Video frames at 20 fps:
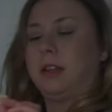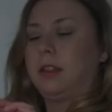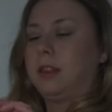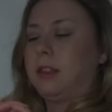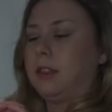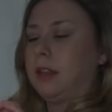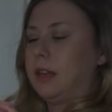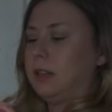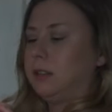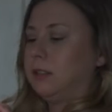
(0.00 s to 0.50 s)

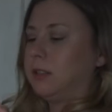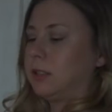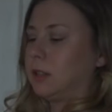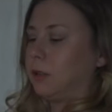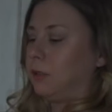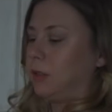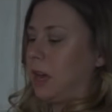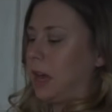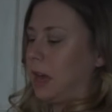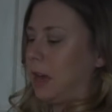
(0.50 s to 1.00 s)
thin
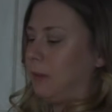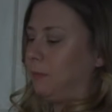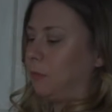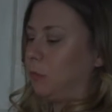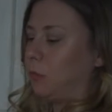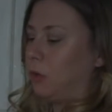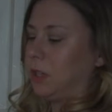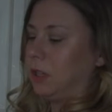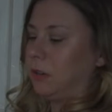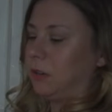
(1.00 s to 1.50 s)
so that
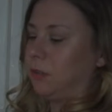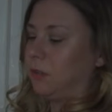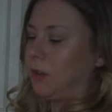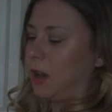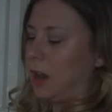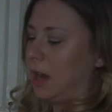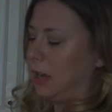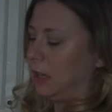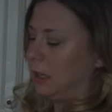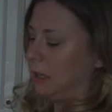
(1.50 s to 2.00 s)
when you're
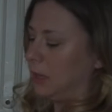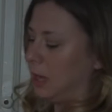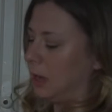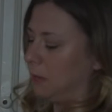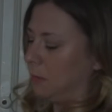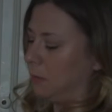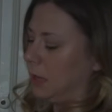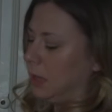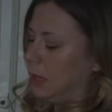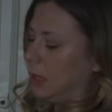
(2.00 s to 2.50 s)
frying
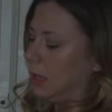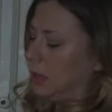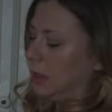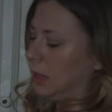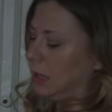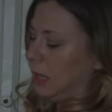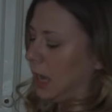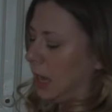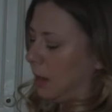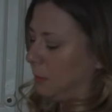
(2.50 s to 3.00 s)
them,
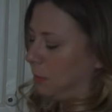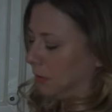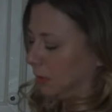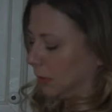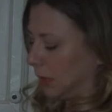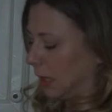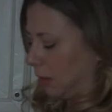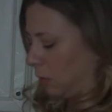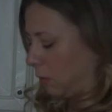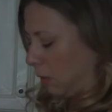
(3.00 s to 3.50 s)
the apples
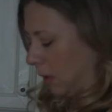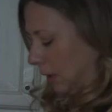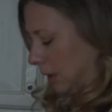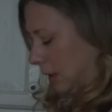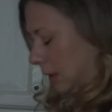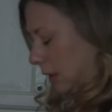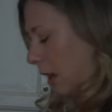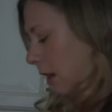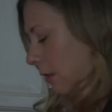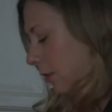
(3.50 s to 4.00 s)
get quite
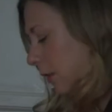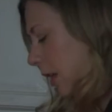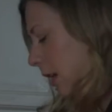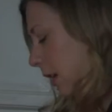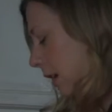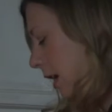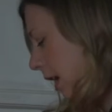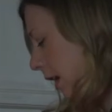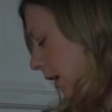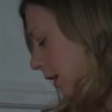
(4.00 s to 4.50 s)
soft
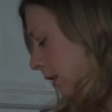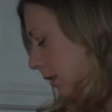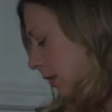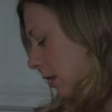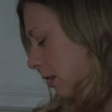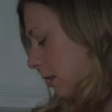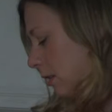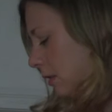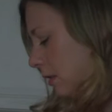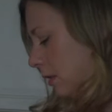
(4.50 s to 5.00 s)
and nice.
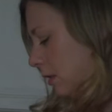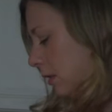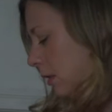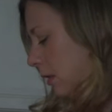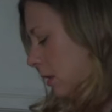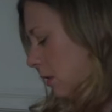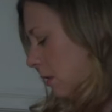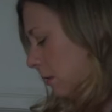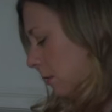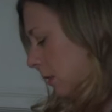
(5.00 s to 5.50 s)
I was really
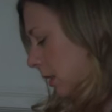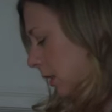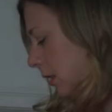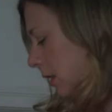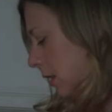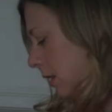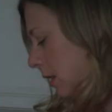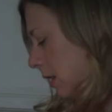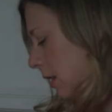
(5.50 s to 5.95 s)
lucky because